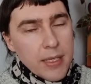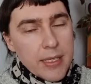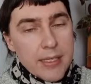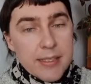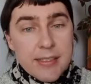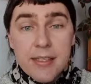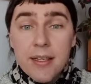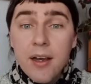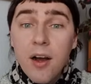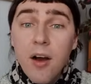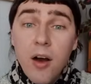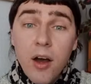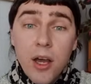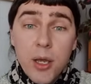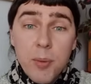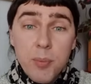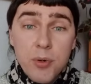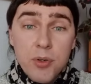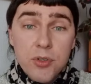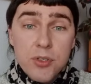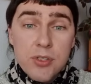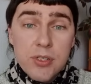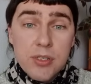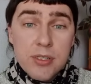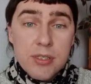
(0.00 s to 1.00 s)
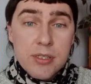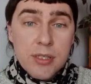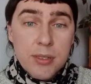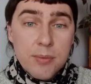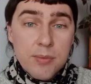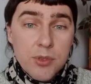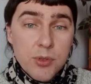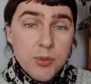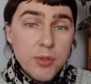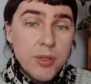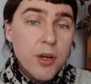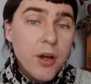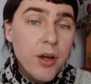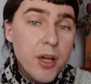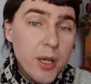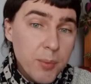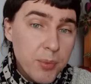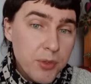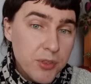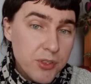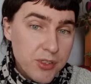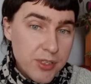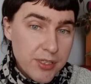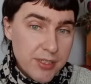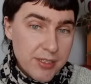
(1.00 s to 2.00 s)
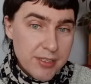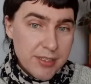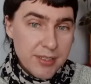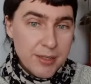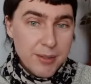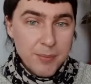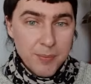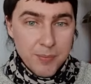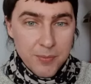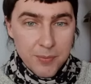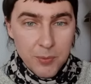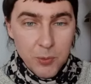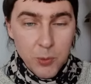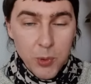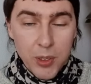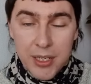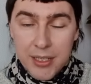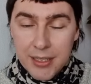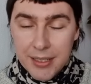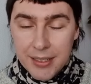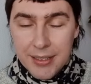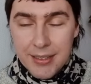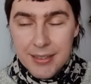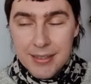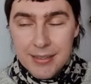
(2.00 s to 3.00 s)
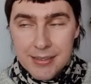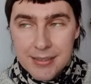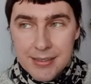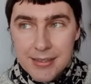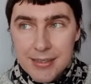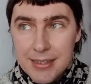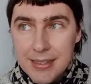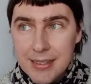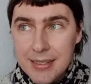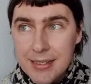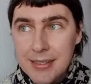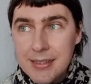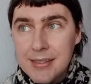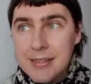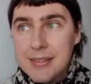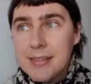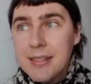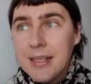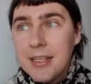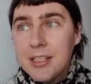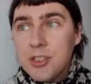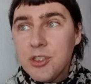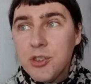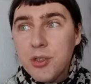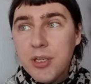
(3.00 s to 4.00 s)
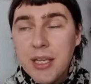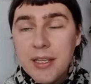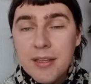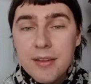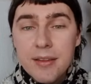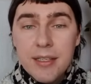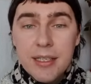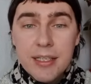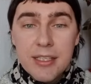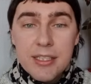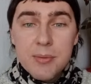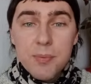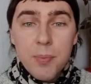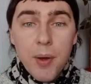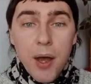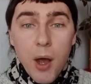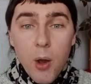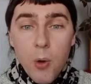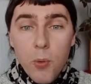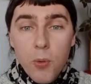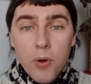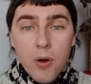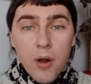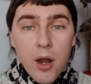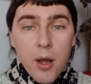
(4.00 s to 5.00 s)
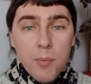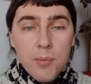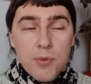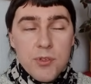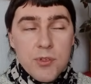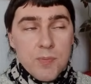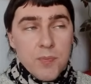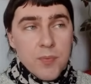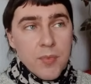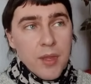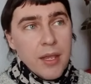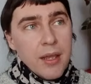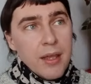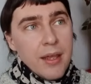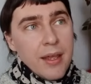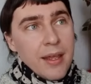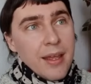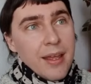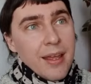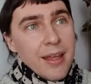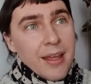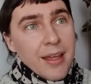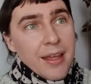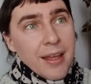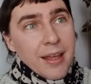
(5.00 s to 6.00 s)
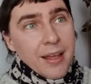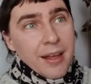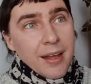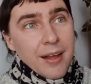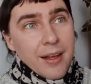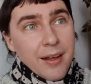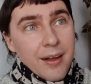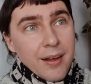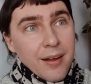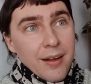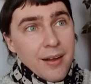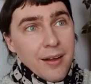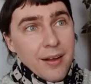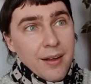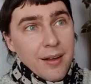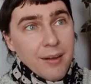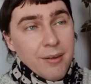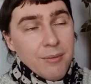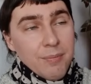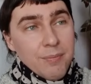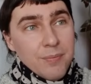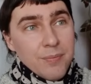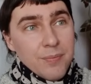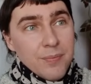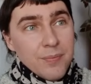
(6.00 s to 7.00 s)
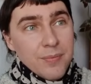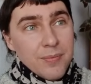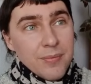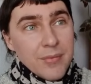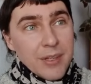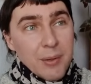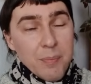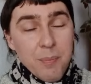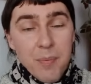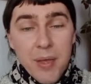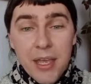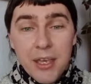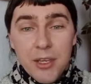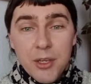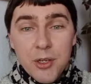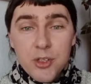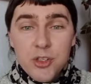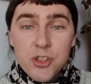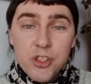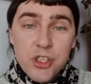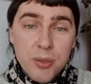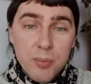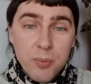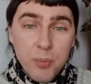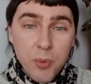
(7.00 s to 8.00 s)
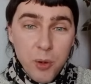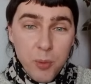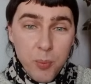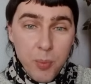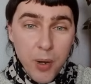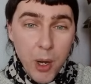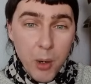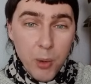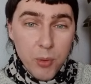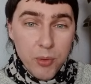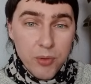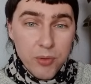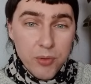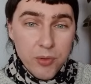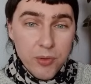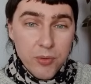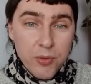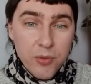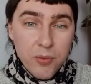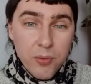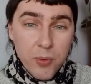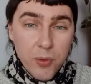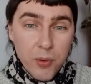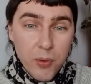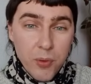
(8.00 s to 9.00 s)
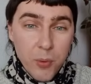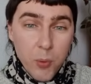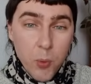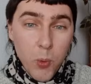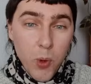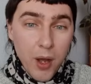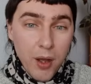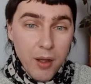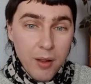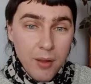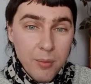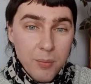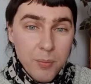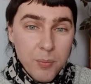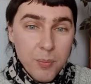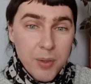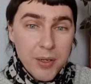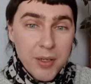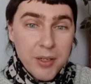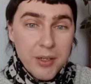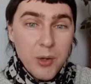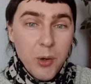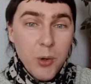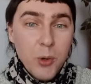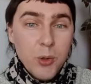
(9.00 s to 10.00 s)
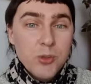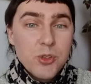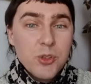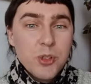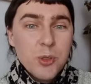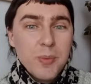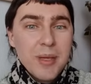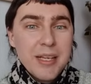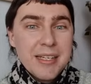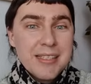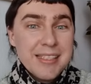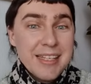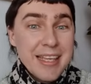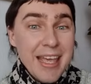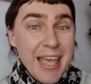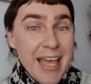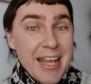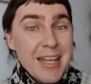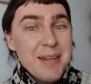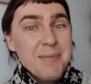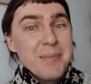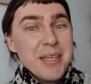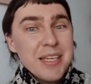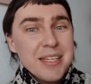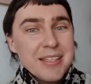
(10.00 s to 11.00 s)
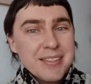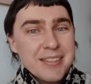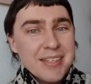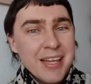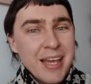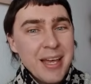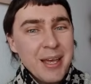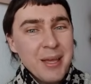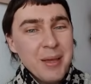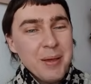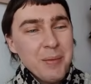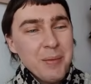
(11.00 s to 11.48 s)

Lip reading: is the hyper system. So the hyper system, what it is that you get these power-ups that make your ship more powerful for a while, but it also makes the enemies